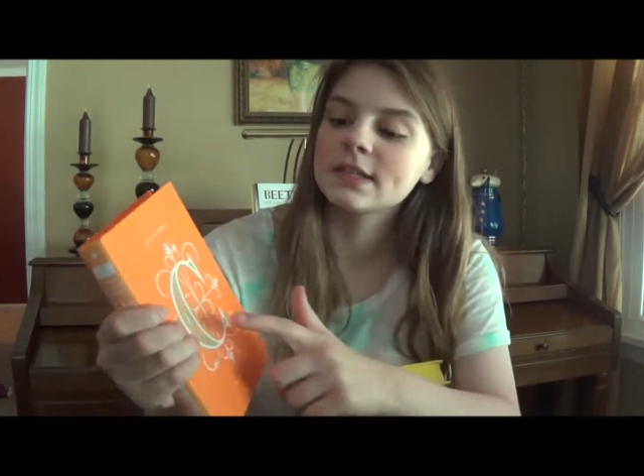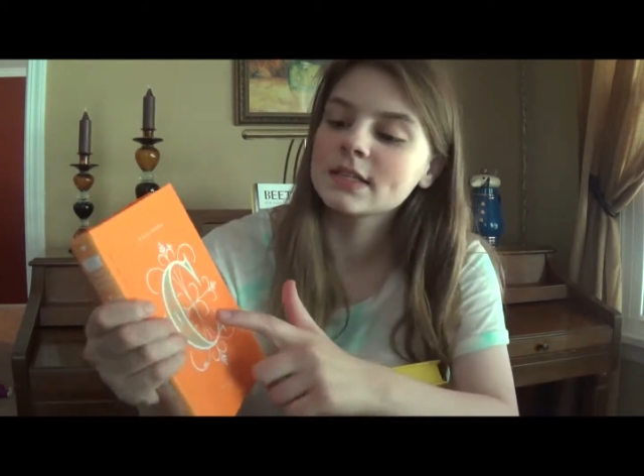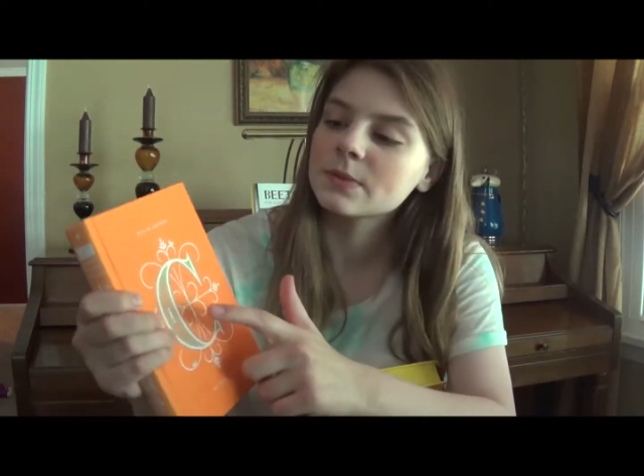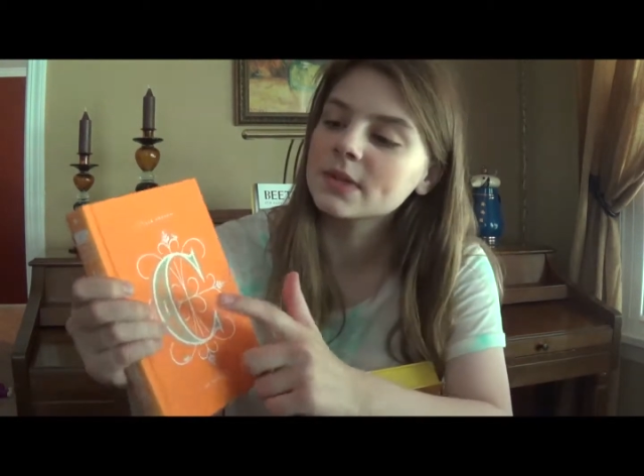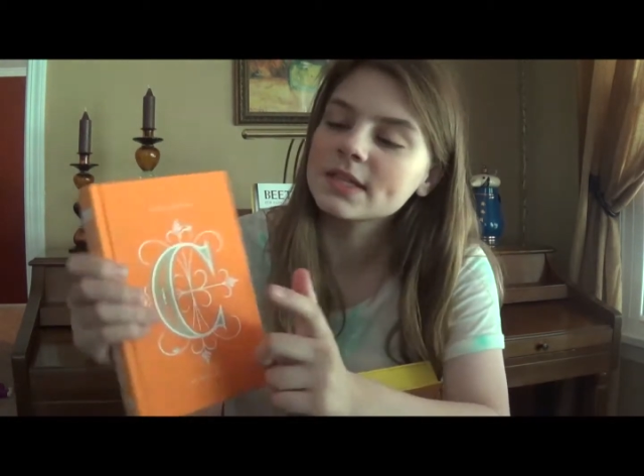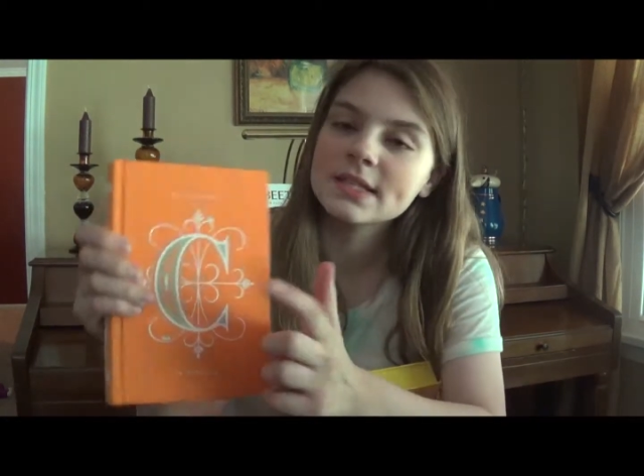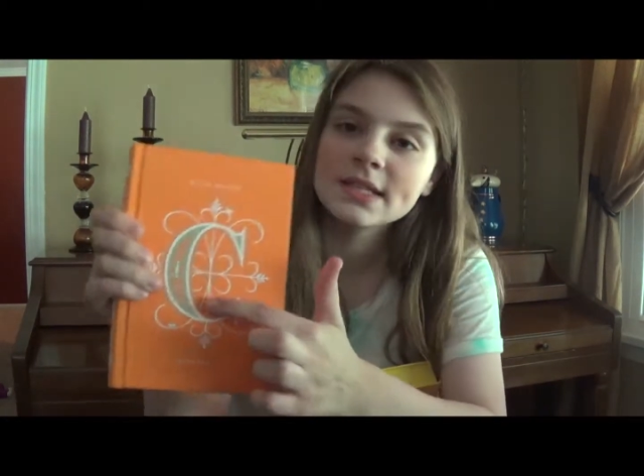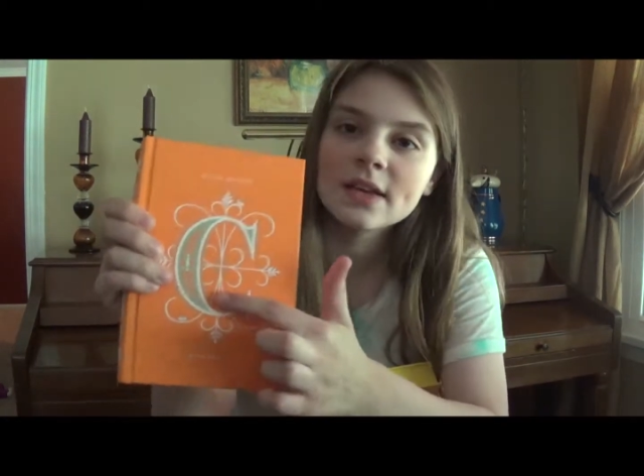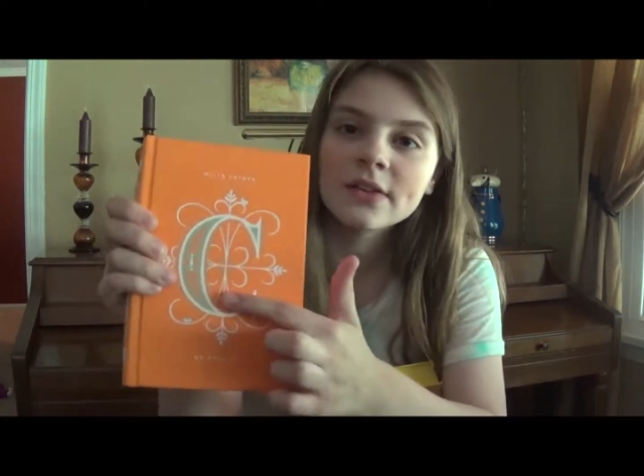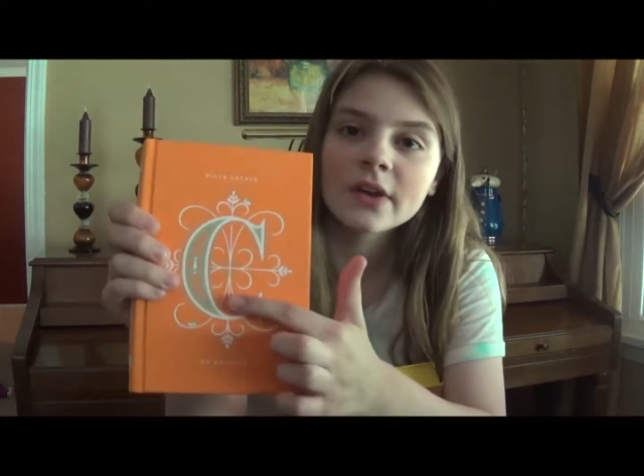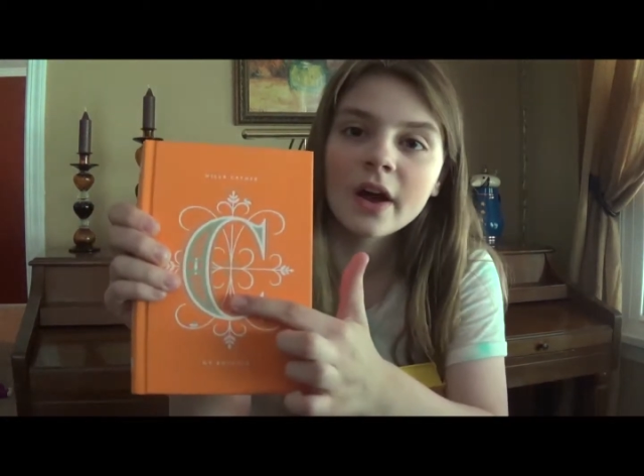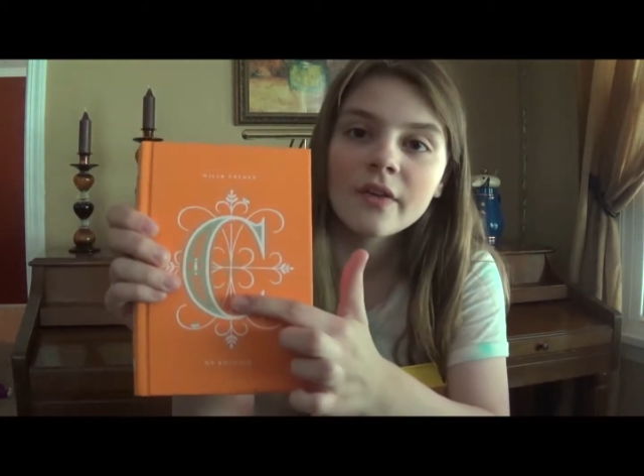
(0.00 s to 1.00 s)
is with the C
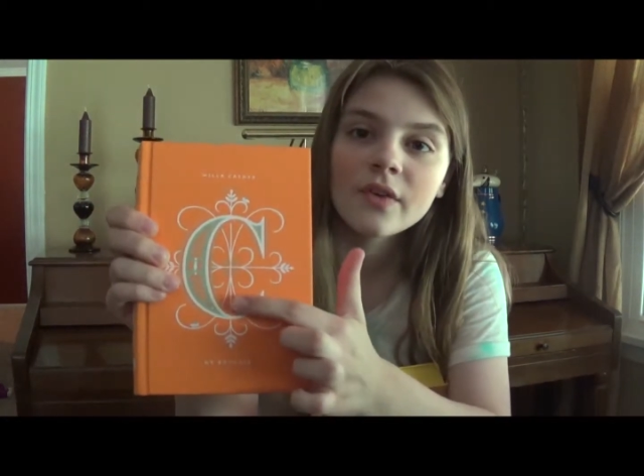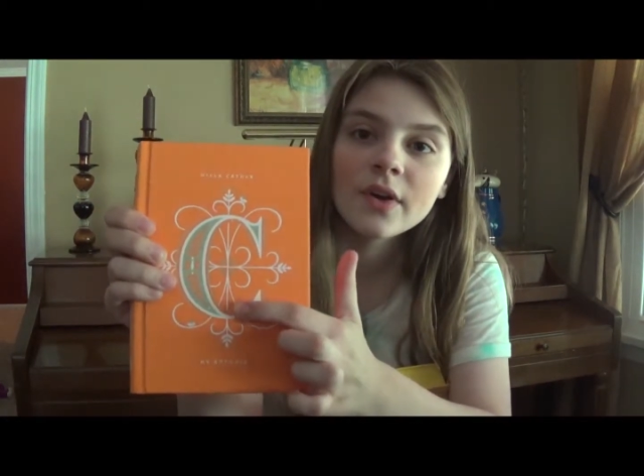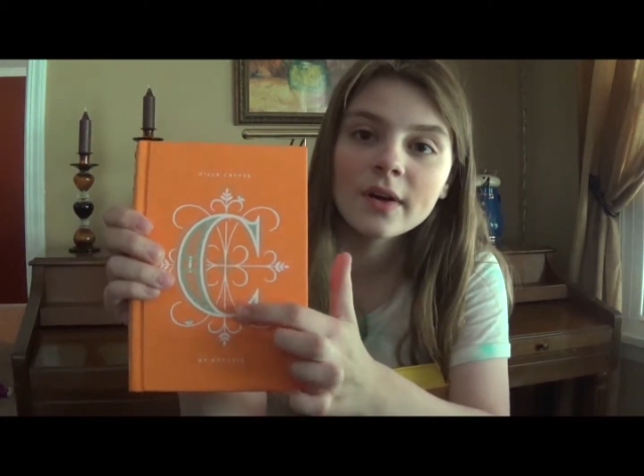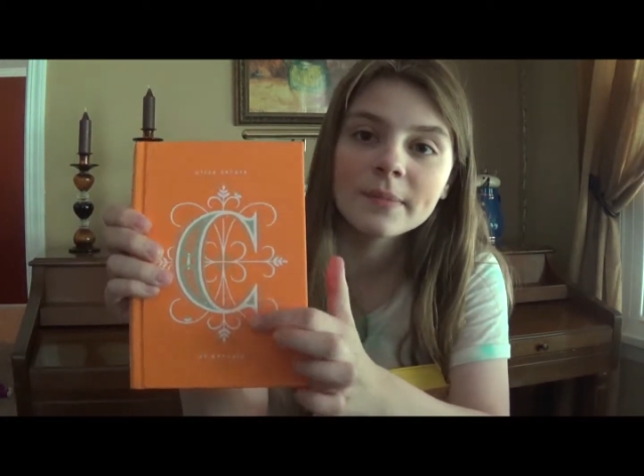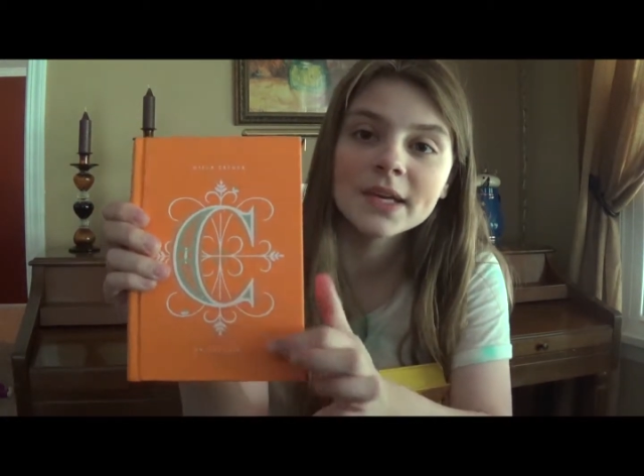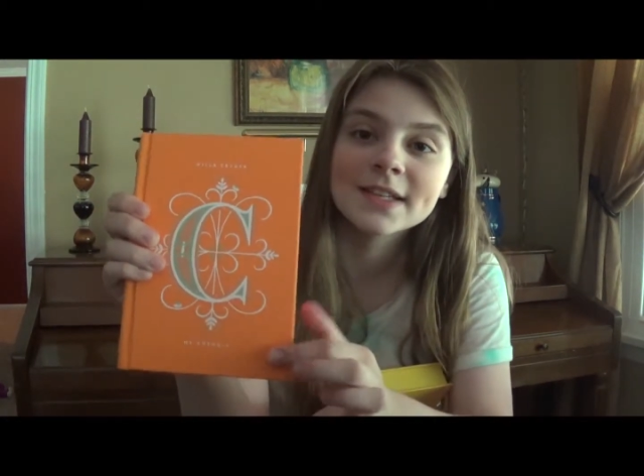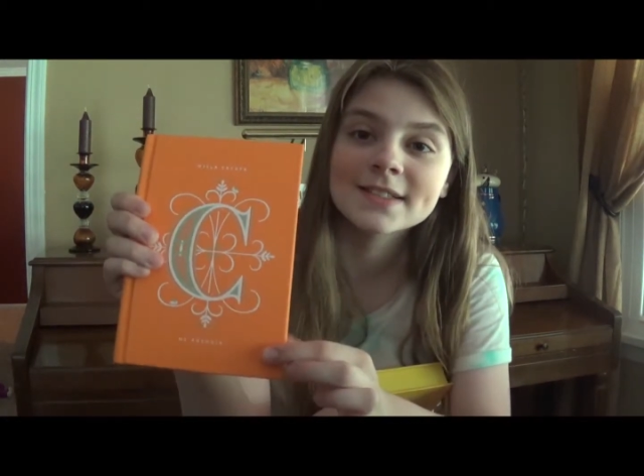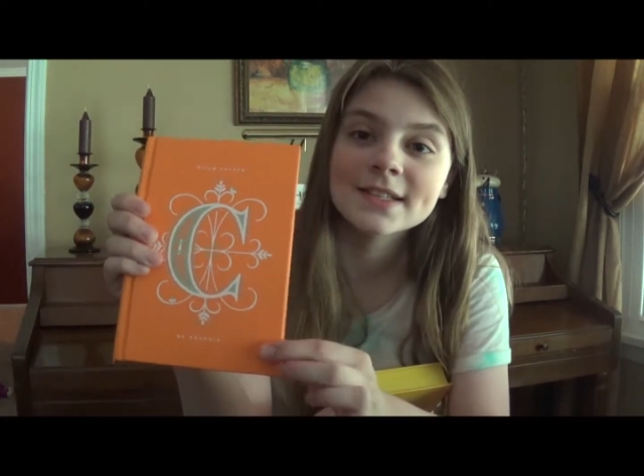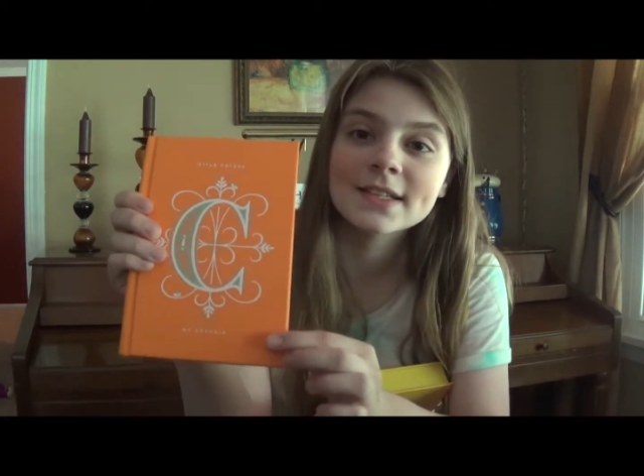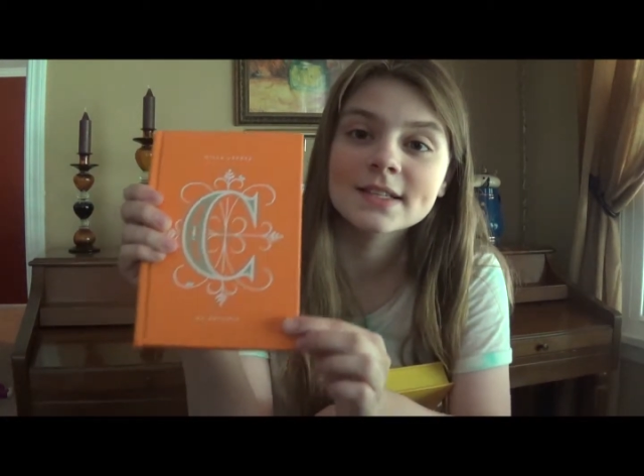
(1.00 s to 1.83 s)
on the cover because it